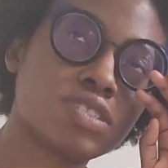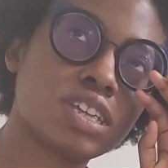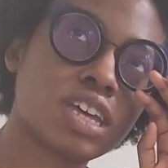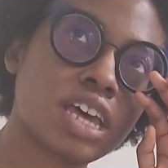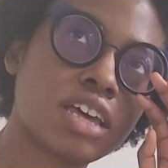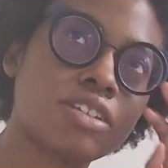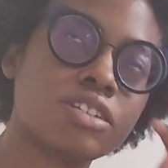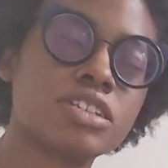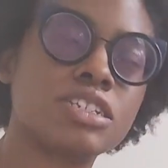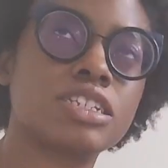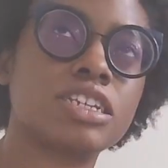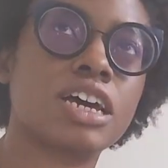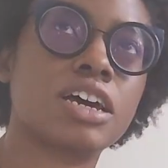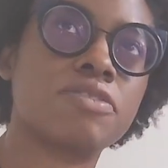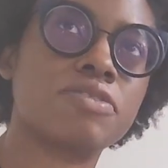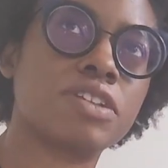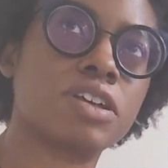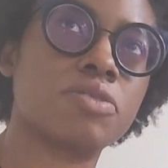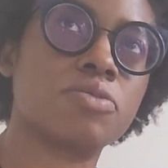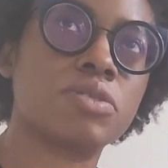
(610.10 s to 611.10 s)
I gotta
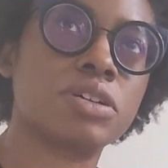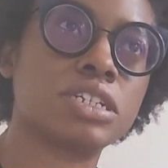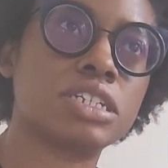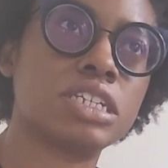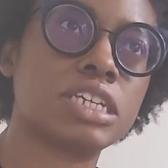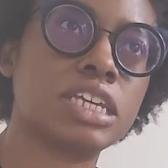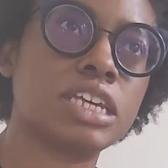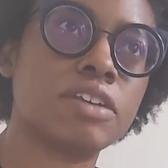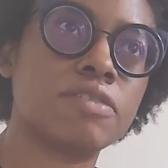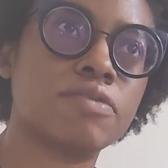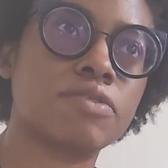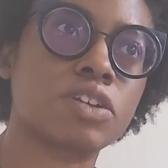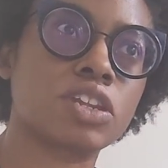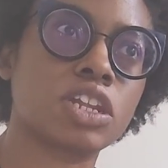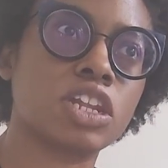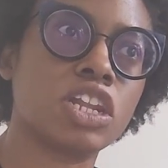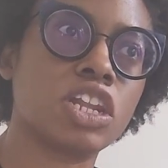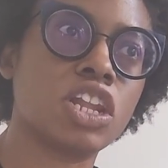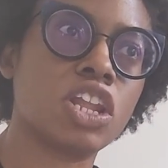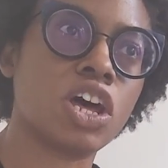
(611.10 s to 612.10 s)
decide what I want to eat for
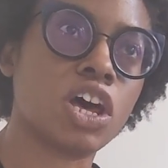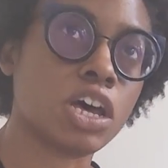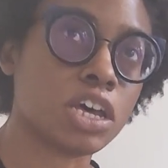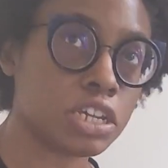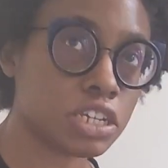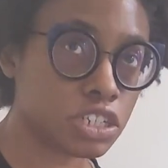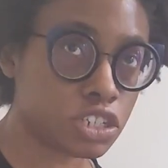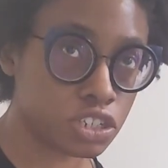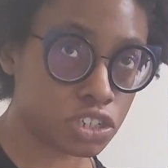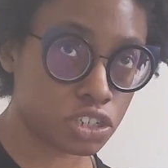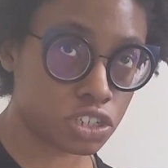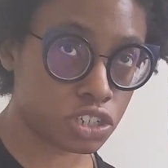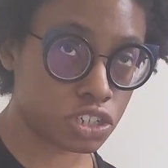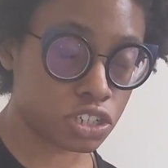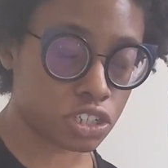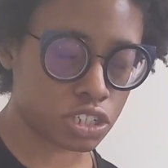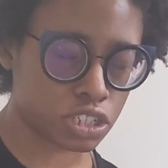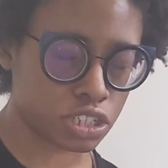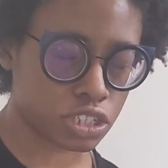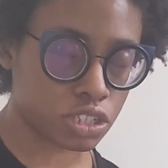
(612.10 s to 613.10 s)

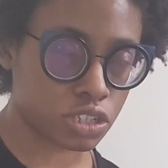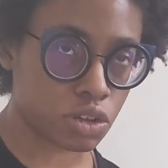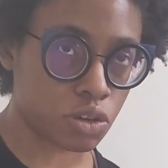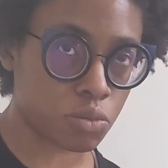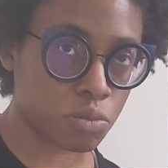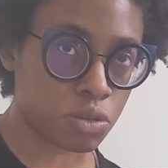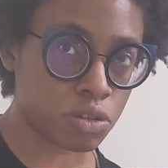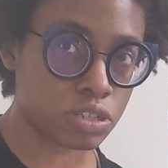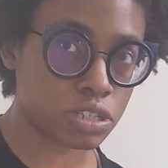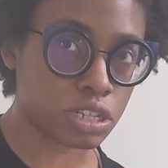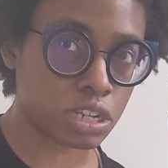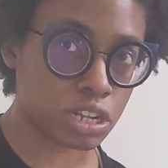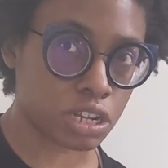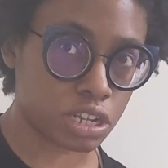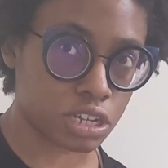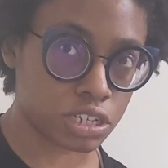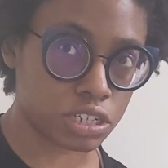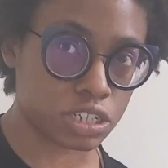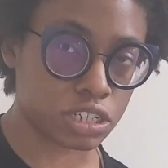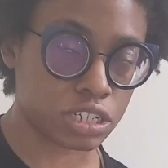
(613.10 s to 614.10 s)
lunch because it's almost
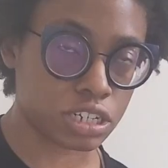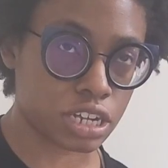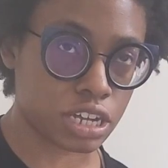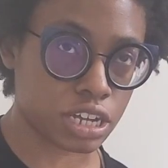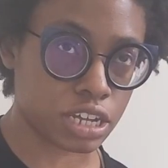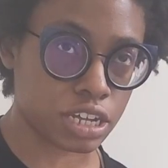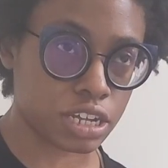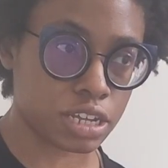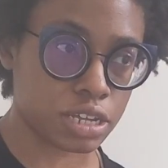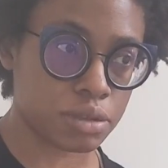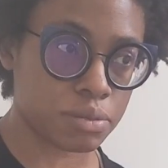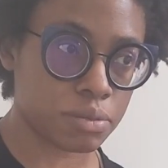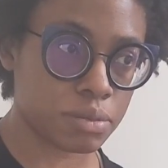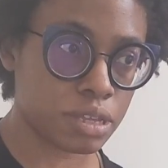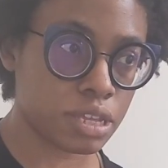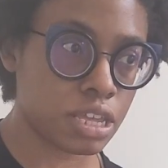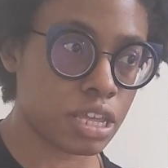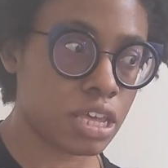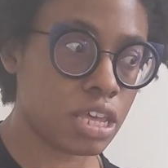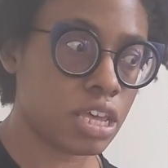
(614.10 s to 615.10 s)
lunchtime.
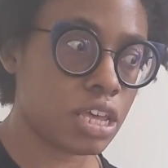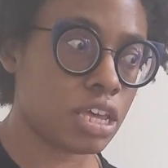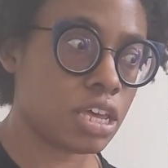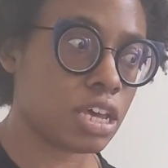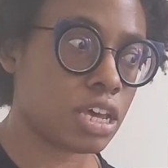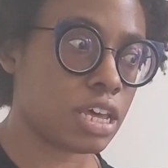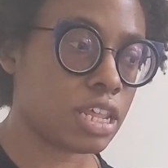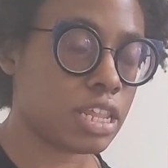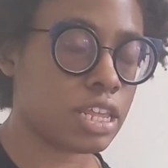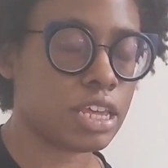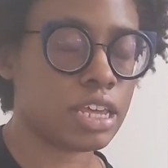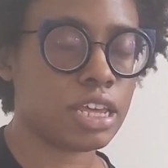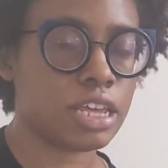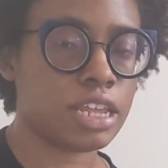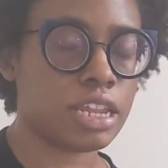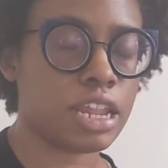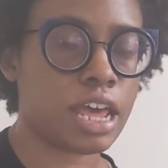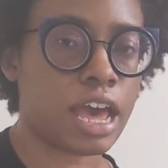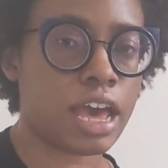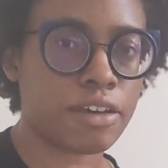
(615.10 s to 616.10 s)
And
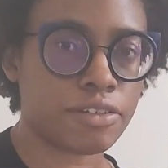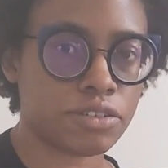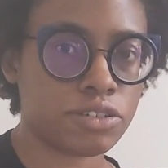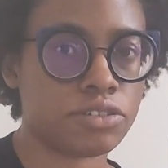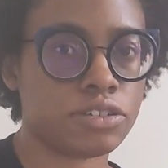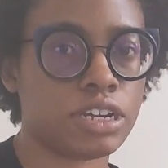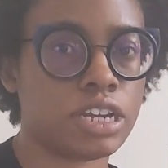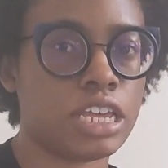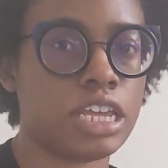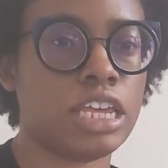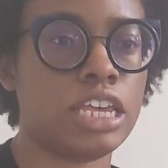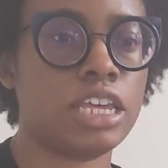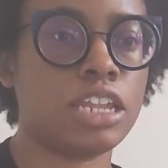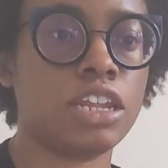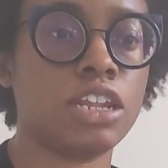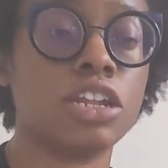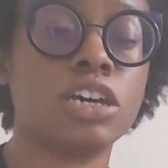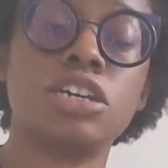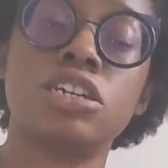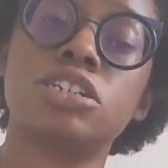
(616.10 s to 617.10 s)
then after I eat
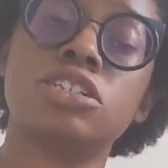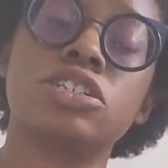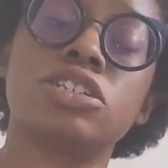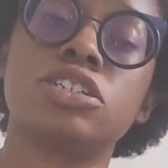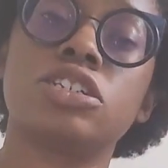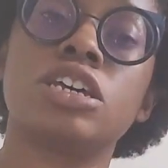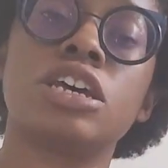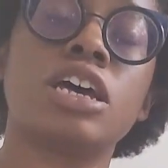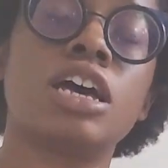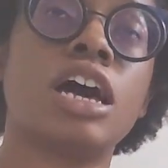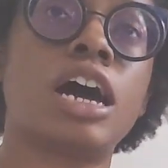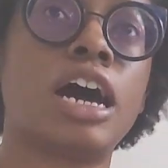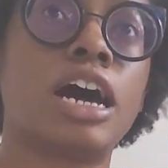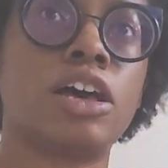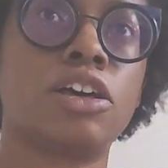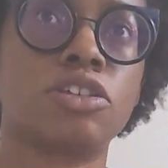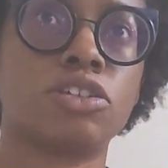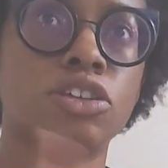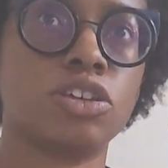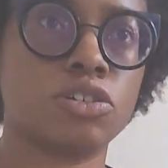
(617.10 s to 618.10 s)
lunch,
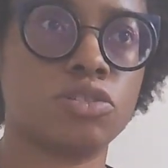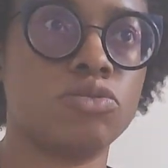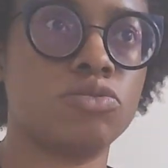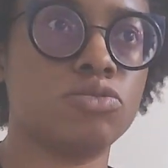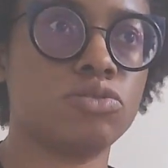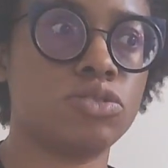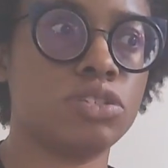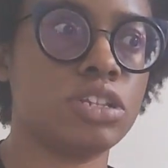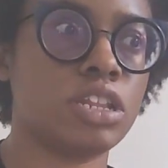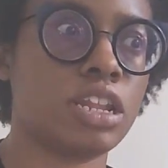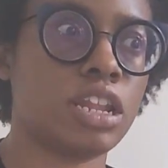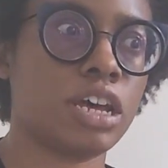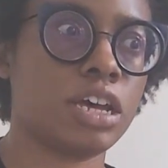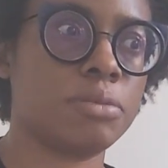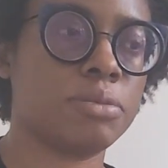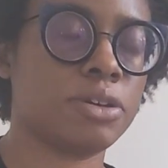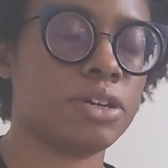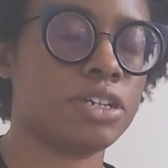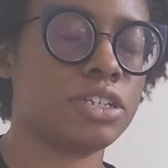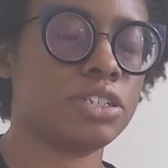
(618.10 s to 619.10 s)
I'll go to the
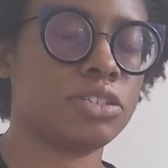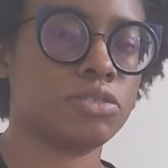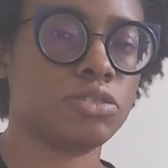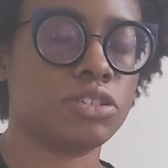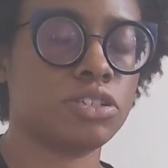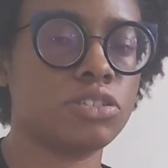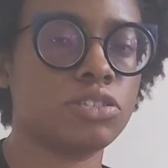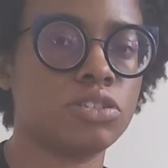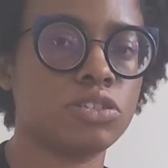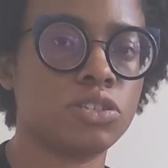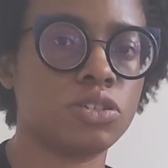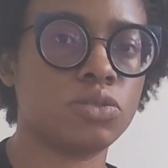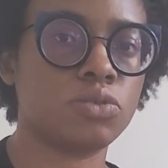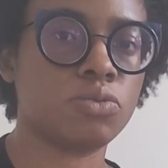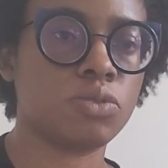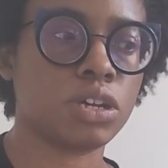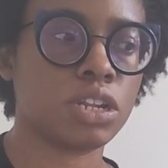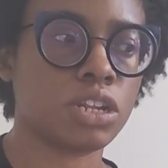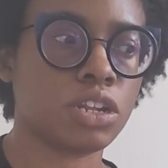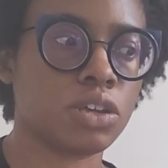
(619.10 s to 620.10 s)
library. So I'm just going to do
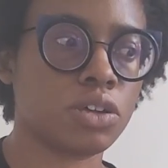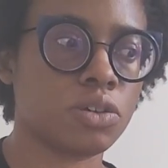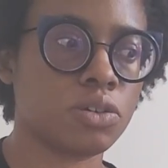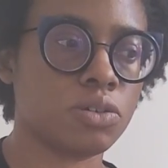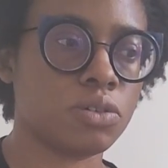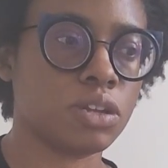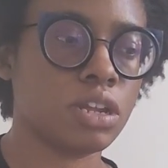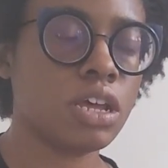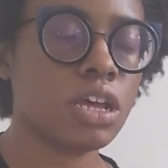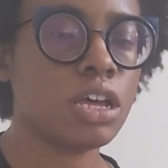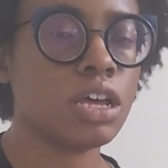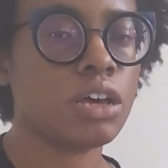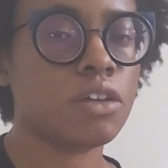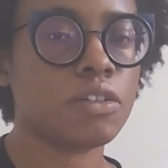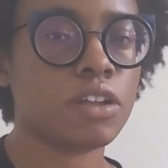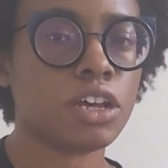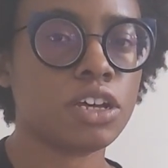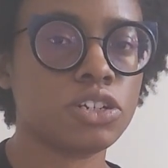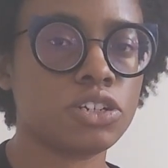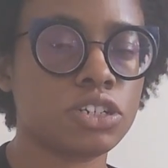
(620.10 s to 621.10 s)
one load
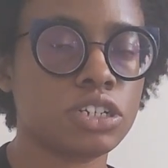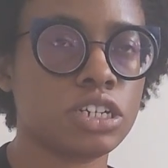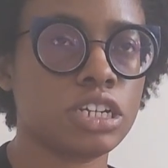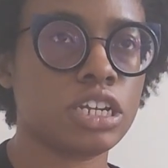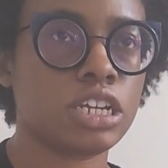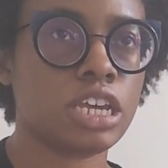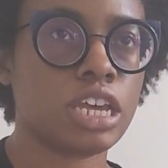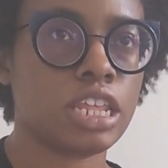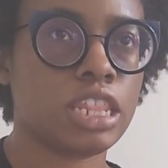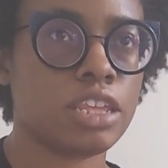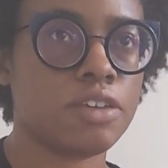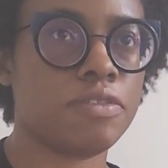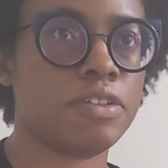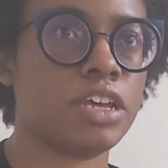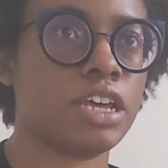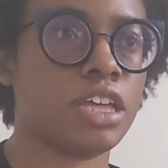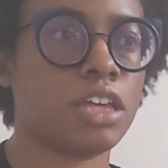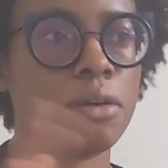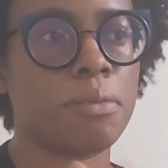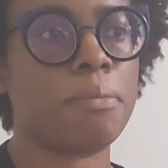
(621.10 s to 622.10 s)
laundry, and then when
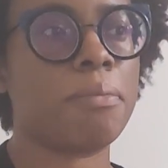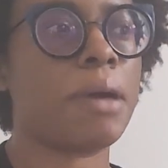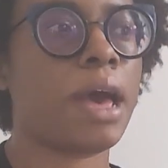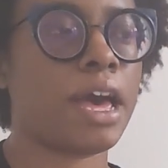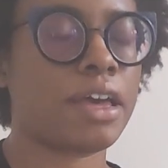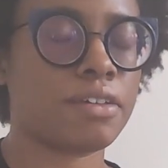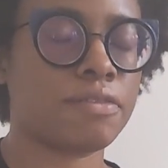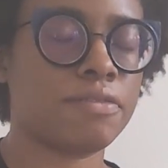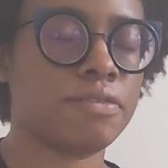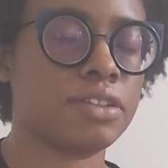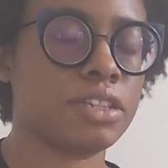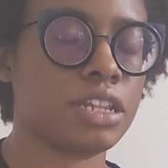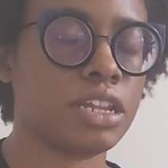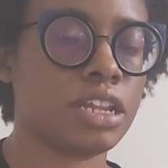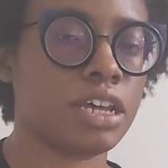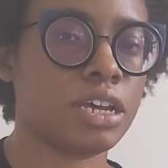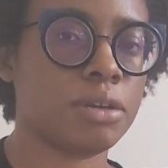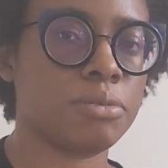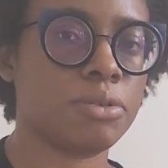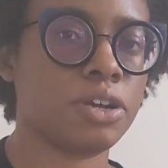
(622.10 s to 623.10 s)
I come back from the
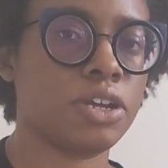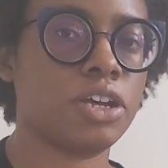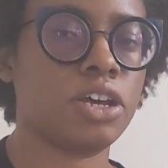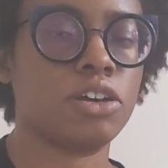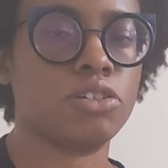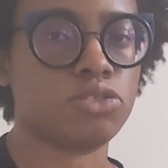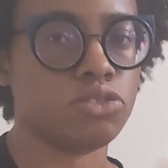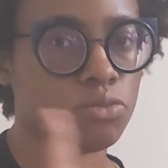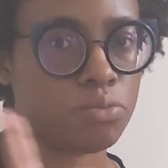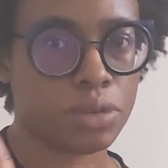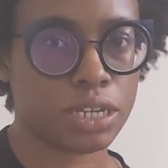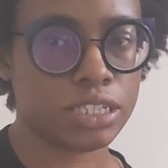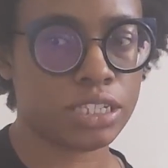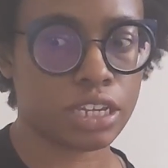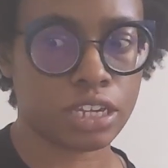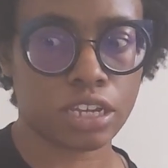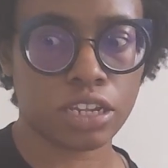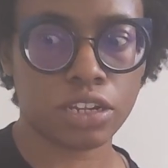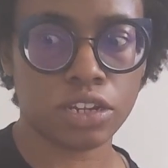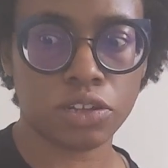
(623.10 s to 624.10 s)
library, I'll do my
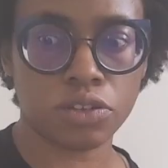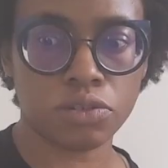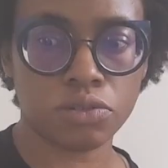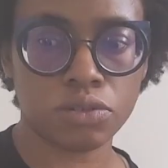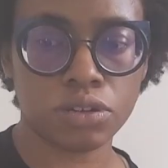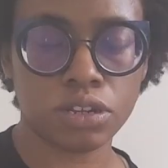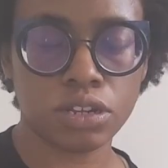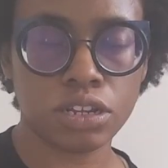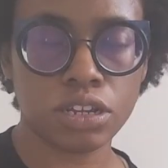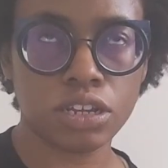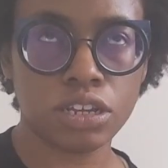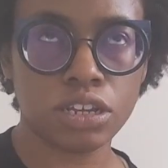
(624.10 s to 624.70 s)
second load.